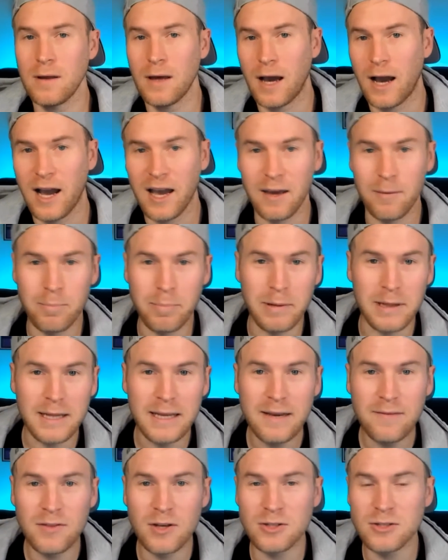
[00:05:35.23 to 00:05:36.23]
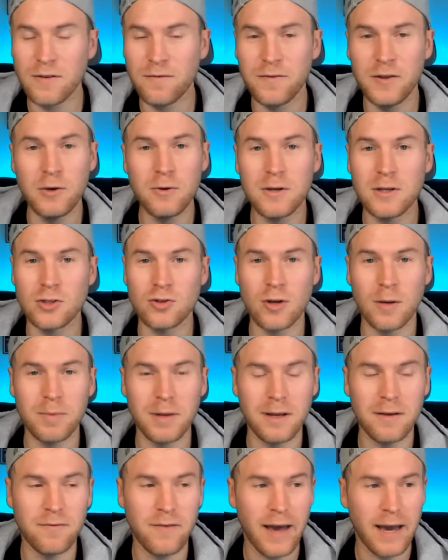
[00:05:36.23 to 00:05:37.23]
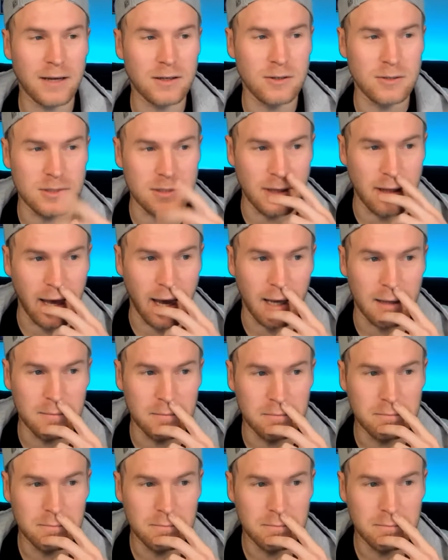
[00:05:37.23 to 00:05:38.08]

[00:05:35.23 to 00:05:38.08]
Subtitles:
I believe there's a few contributing factors to that.